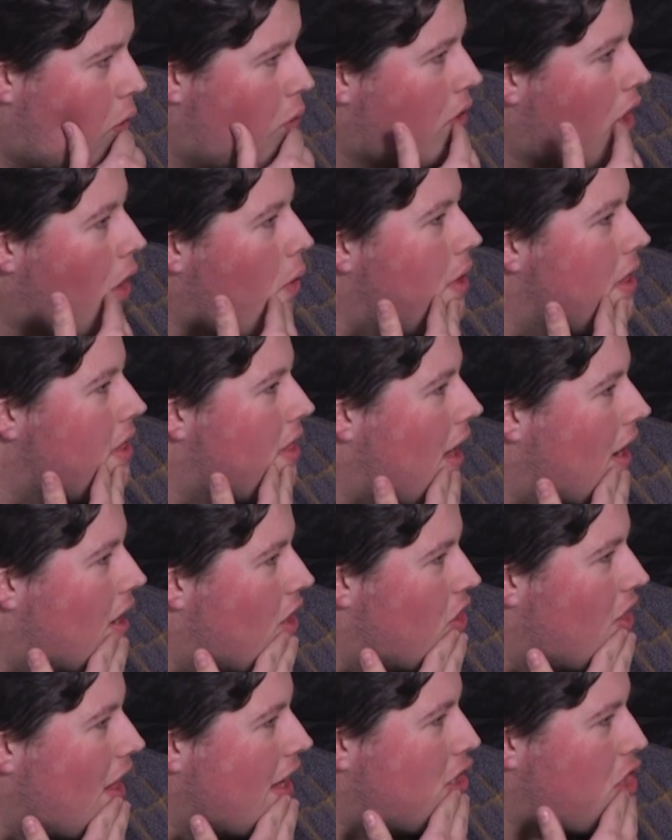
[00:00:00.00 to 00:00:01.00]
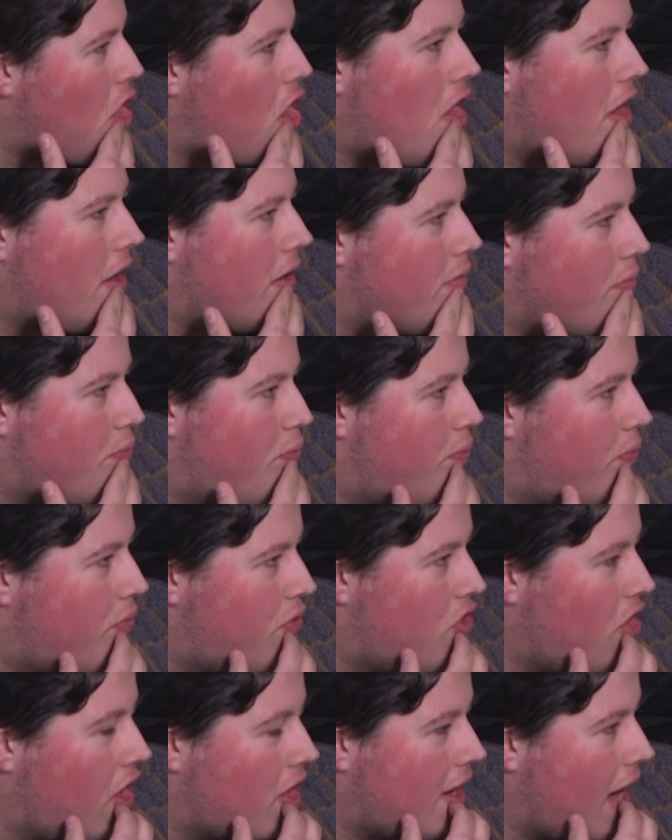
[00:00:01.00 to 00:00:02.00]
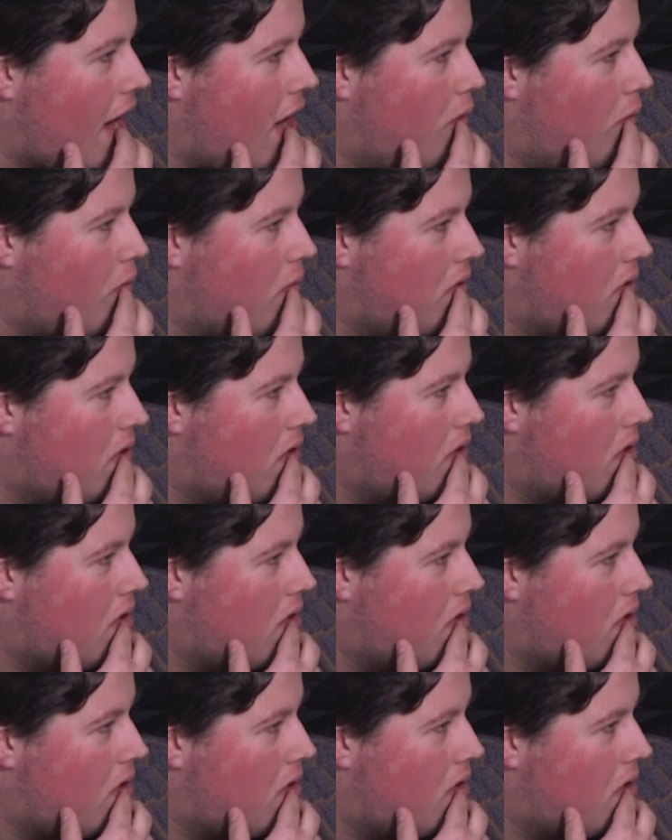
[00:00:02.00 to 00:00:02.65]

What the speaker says: Or no, is there? Because they try and chuck out...